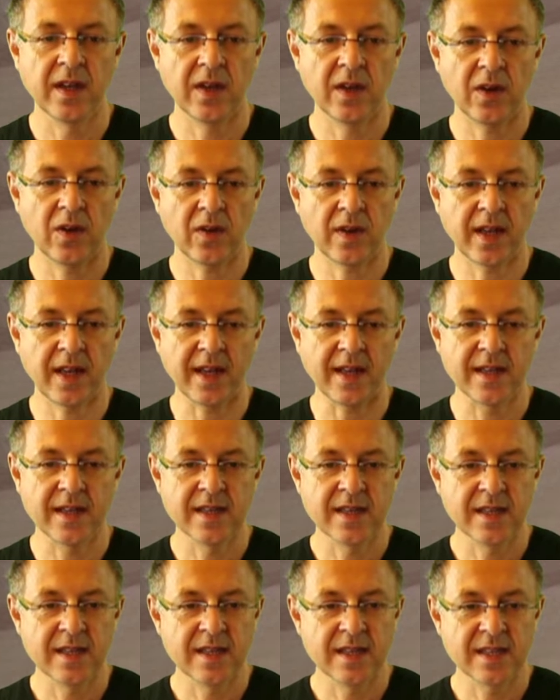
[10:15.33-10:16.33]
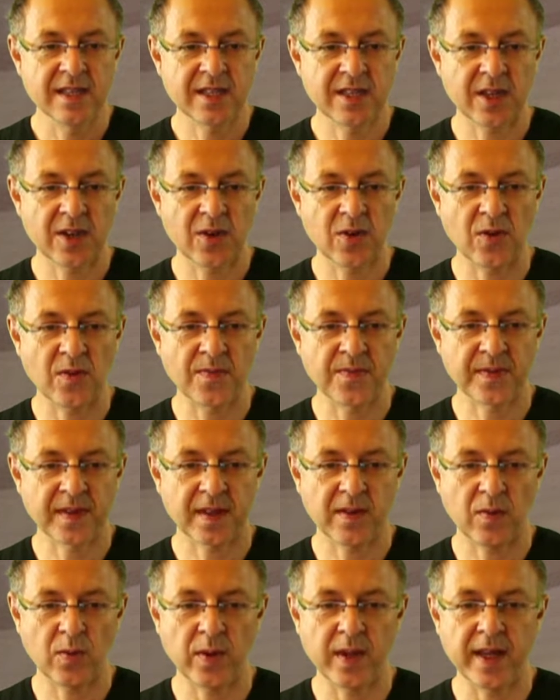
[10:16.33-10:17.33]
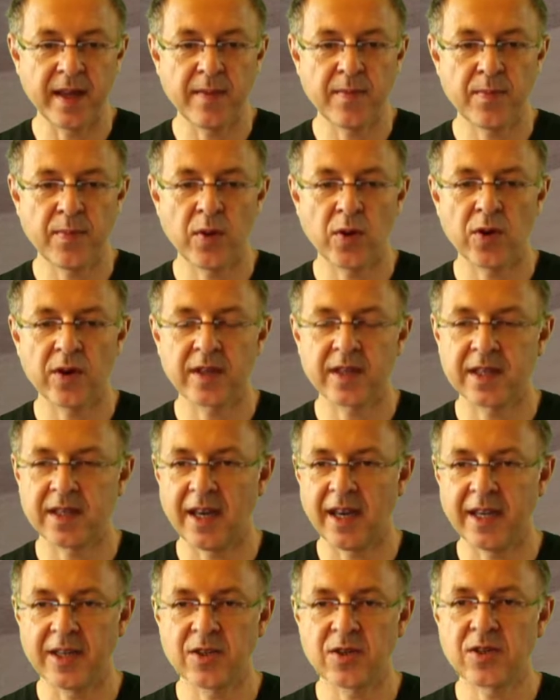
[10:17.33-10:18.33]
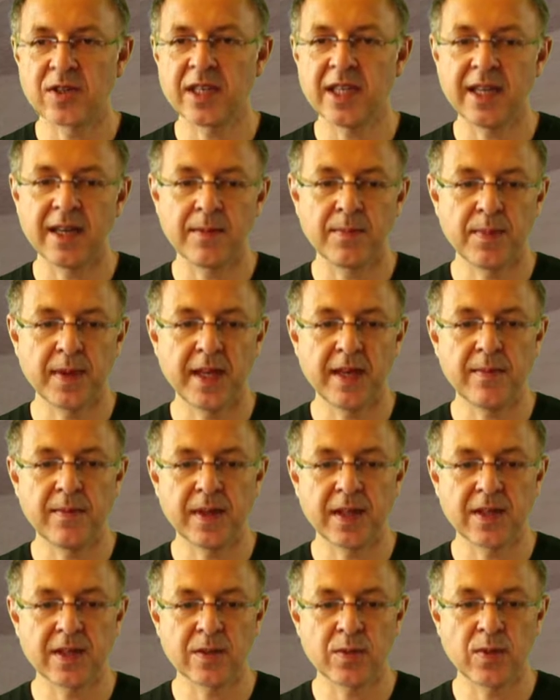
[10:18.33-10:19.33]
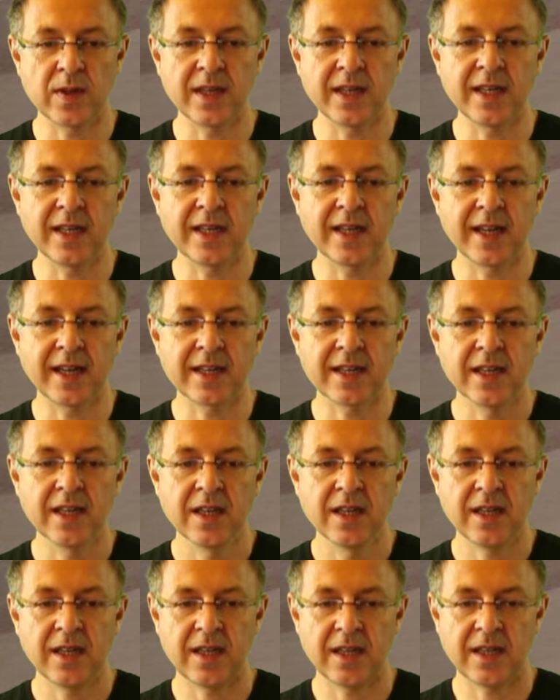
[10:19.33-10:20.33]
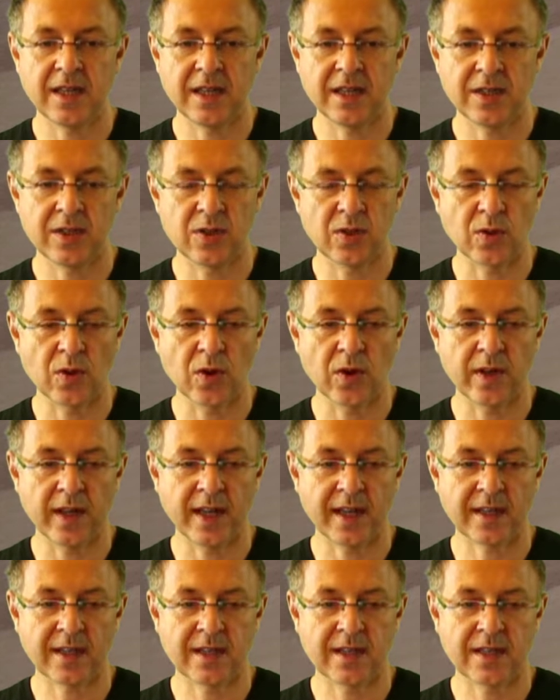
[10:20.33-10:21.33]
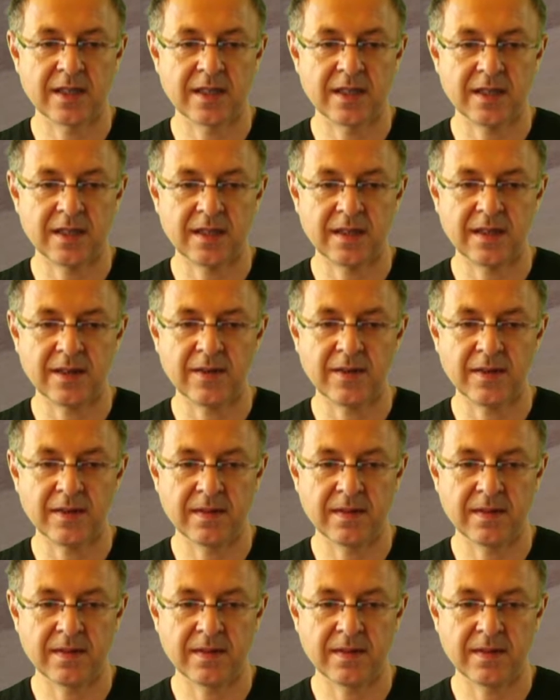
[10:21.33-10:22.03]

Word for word: Okay, so we import I2C and PIN because we need that uh, to connect uh,